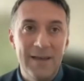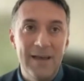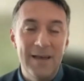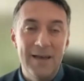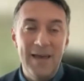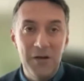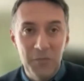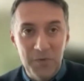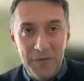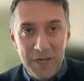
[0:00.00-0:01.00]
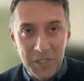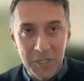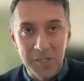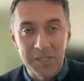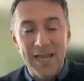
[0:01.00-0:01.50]
health
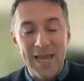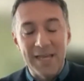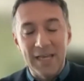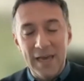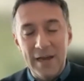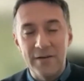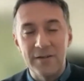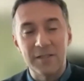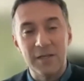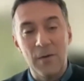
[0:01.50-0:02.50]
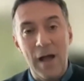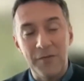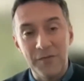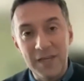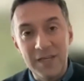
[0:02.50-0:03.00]
professionals and carers
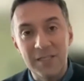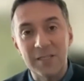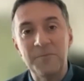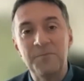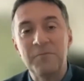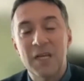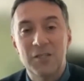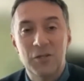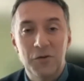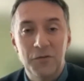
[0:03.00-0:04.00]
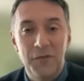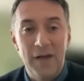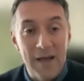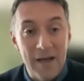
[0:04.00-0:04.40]
around these sort of